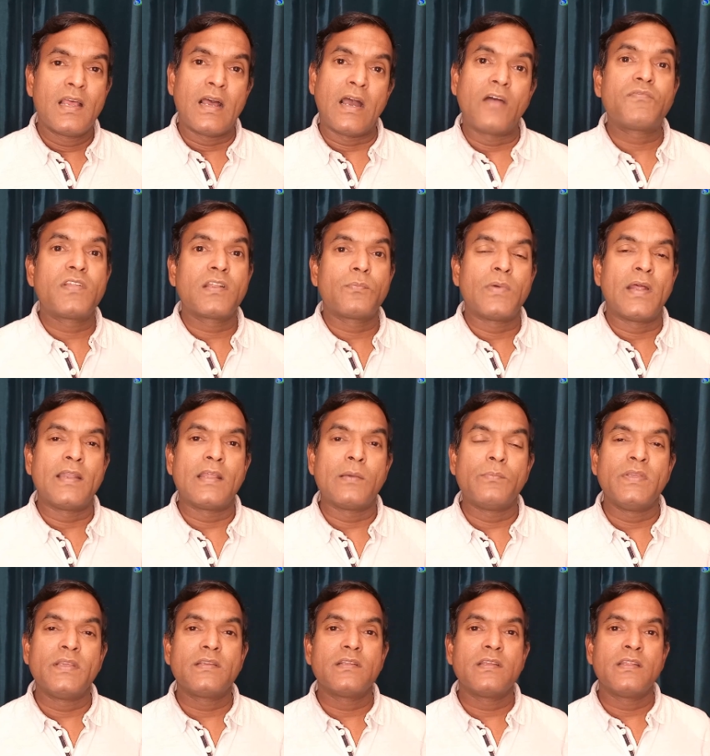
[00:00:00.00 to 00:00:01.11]
after
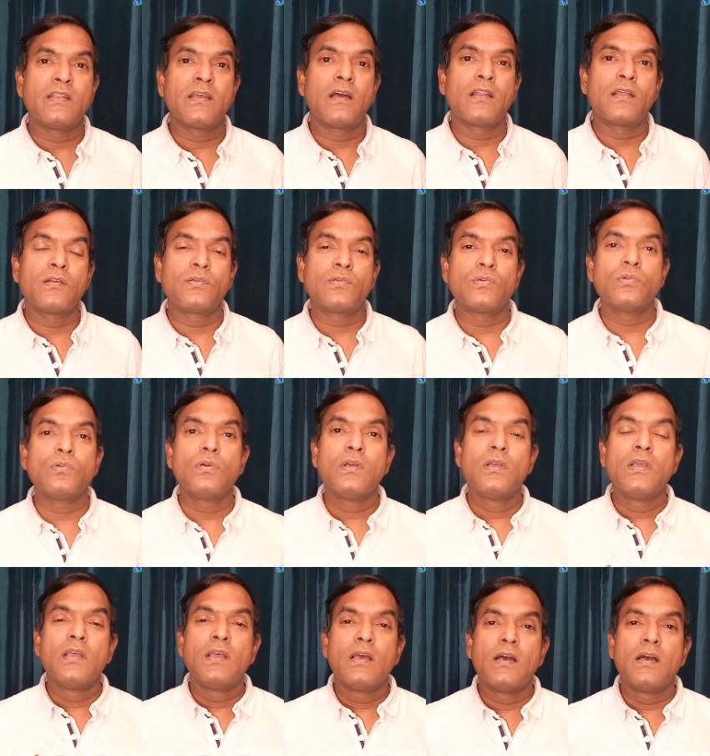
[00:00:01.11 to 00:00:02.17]
pandemic in order to